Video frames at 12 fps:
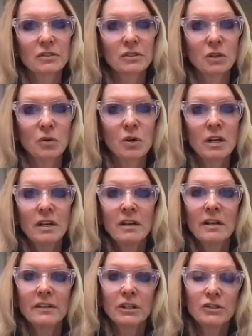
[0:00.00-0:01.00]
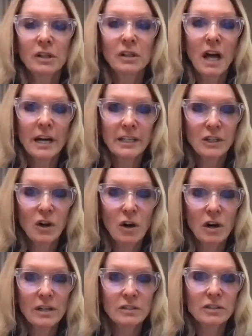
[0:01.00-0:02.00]
So there's a lot of
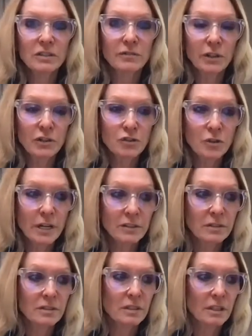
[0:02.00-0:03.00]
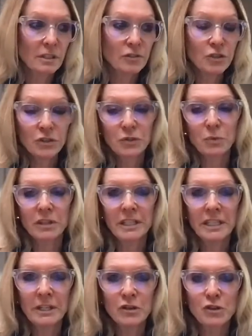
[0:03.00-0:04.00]
cause for distress just with
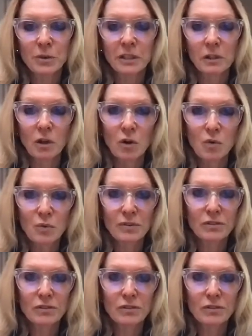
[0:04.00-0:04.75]
heat injury alone.